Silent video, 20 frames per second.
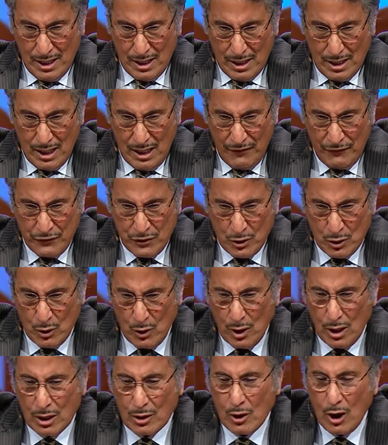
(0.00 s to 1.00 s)
if you
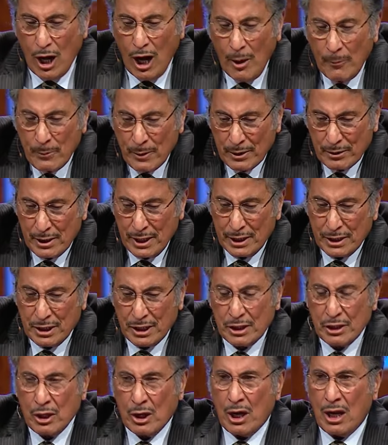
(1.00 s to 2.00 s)
are
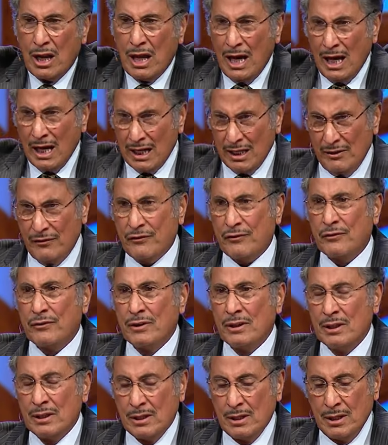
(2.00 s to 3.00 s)
operating your life
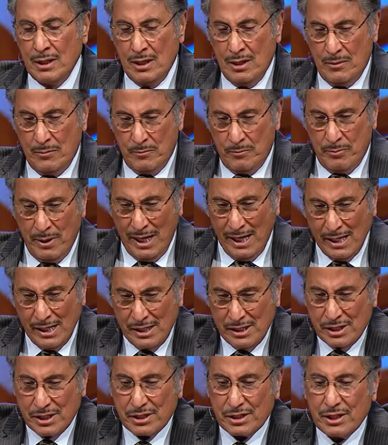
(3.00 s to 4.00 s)

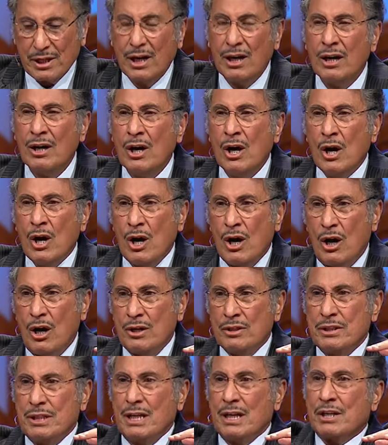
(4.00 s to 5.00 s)
based
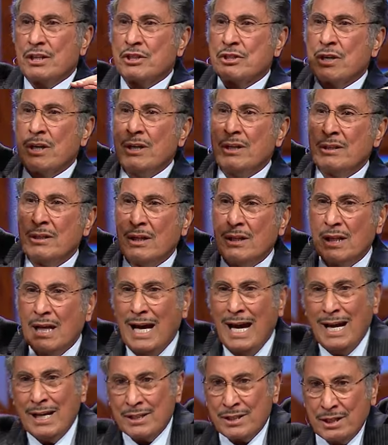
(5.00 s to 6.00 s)
on the external
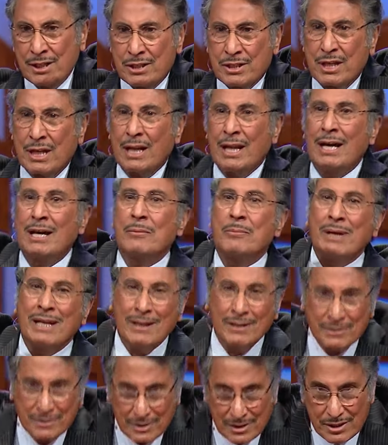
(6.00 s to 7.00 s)
assets and
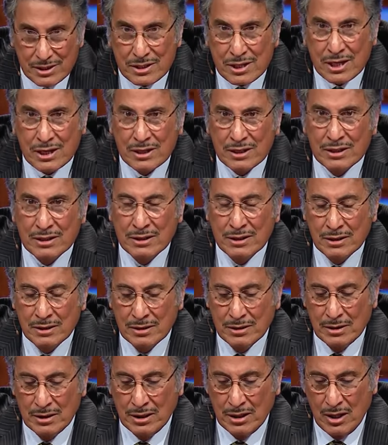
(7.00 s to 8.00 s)
liabilities.
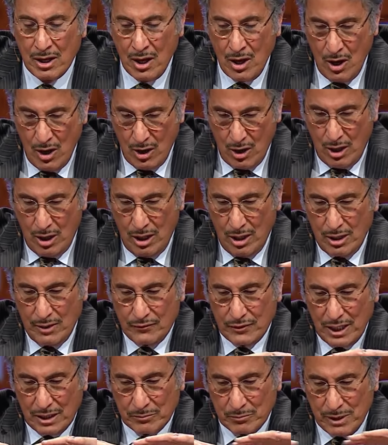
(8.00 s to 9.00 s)
All of
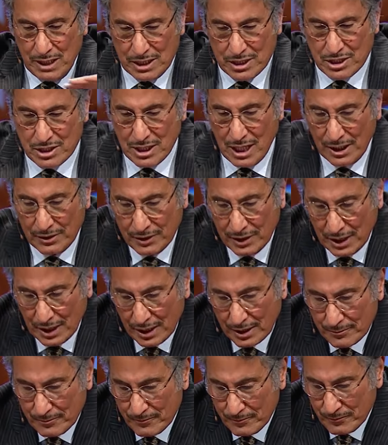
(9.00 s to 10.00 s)
that means
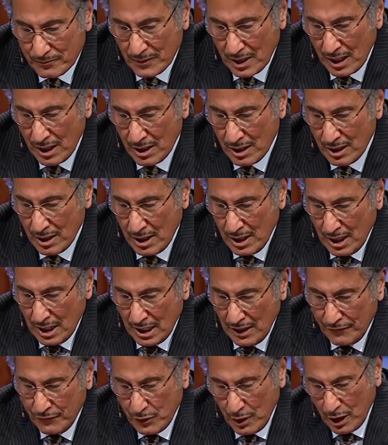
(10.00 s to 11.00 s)
nothing
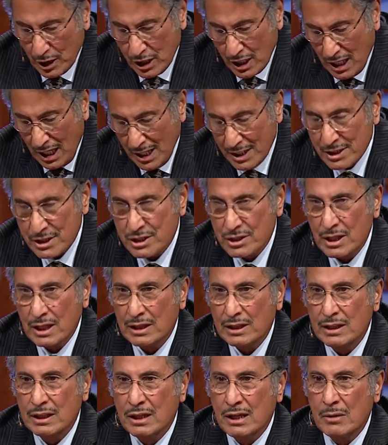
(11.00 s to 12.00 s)
if you are
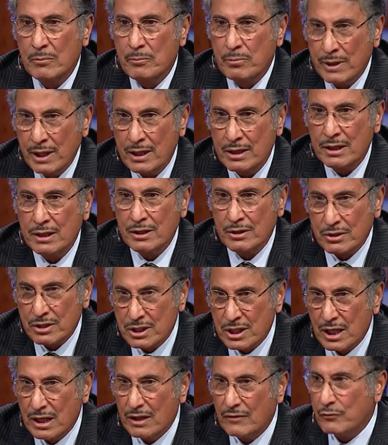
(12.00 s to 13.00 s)
constantly comparing
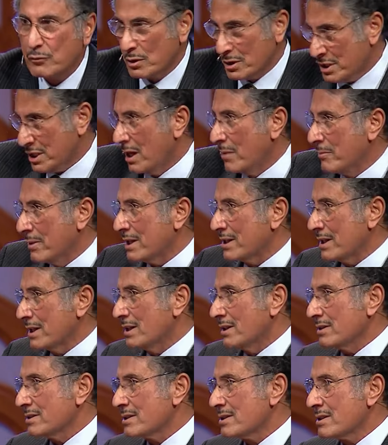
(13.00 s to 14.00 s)
yourself with somebody
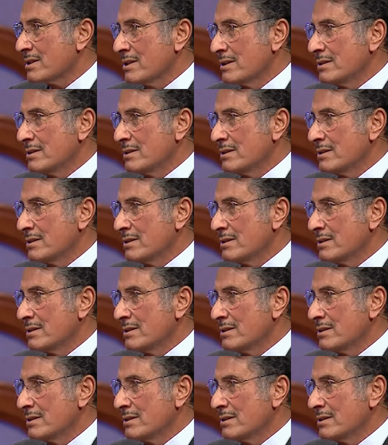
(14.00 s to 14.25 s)
else.